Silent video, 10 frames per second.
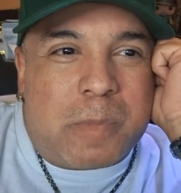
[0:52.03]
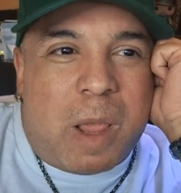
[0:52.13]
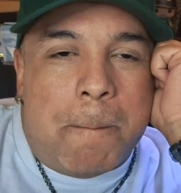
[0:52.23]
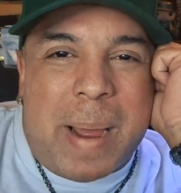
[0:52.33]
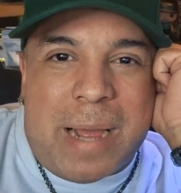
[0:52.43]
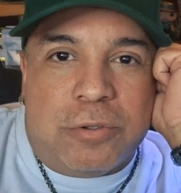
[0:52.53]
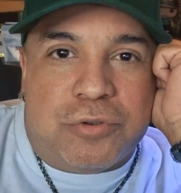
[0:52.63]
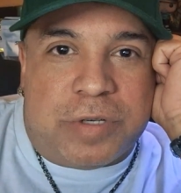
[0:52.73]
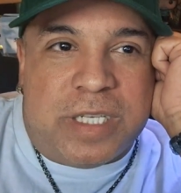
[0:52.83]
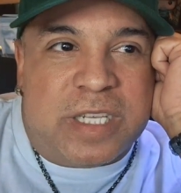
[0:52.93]

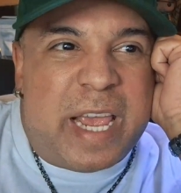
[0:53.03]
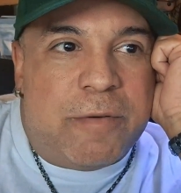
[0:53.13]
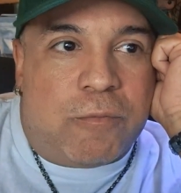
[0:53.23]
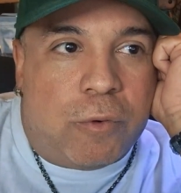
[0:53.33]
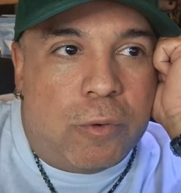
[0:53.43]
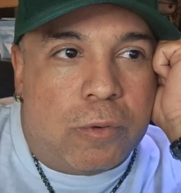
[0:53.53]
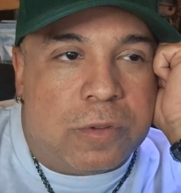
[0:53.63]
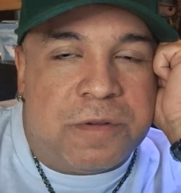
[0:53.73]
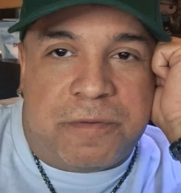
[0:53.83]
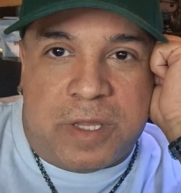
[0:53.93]
boundaries and
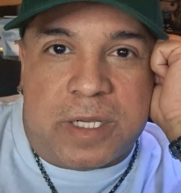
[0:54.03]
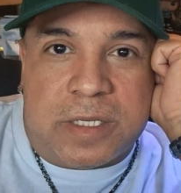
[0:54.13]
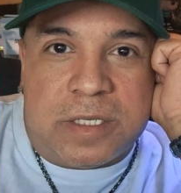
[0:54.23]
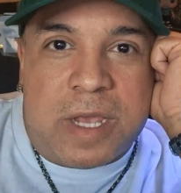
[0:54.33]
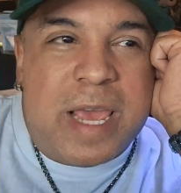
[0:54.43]
rules for this.